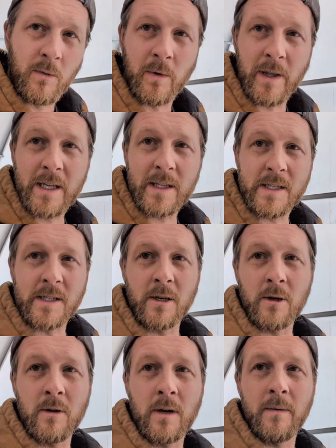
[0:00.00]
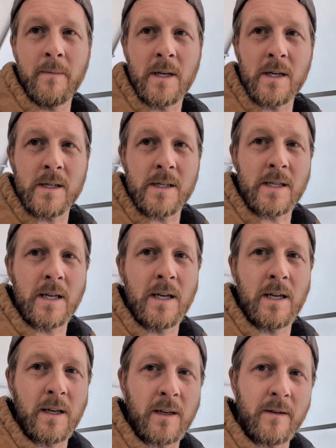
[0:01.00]
We like the snow because
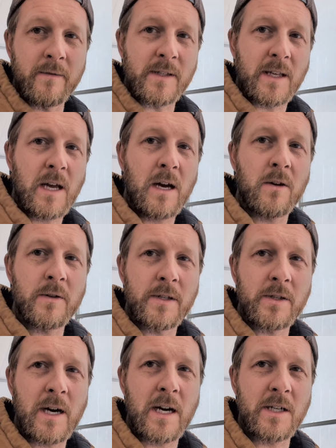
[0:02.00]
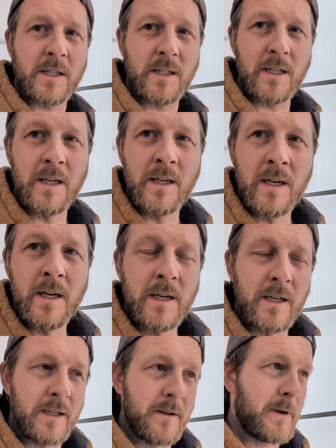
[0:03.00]
it gives the cows traction
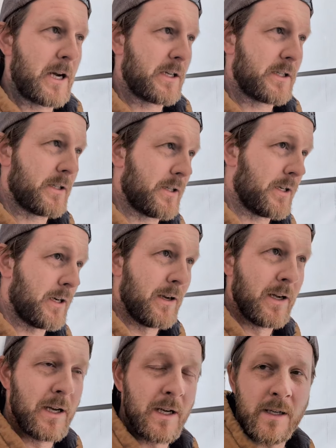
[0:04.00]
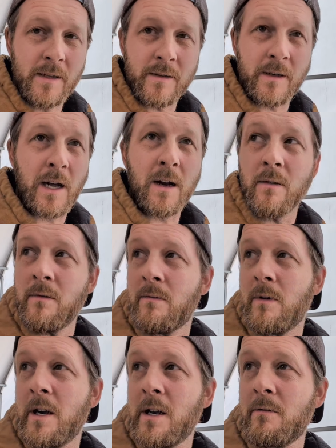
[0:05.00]
in the pasture. They're not
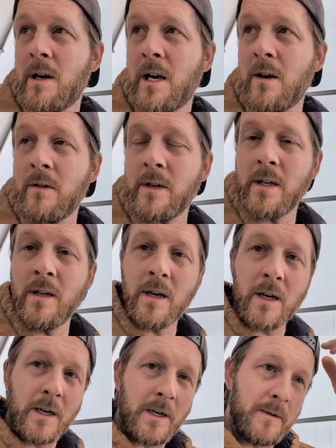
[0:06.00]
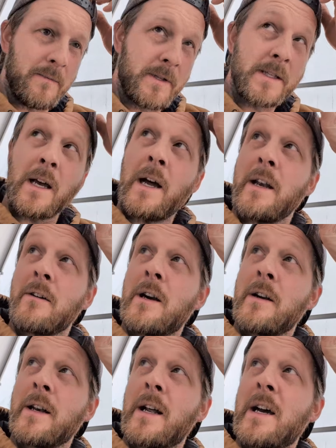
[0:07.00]
running around, sliding
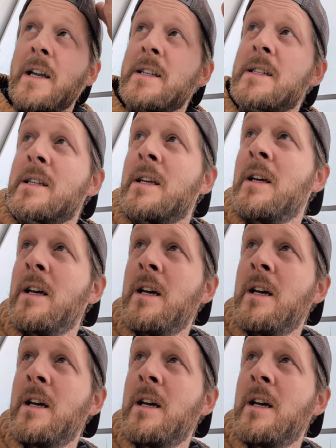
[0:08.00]
around on ice.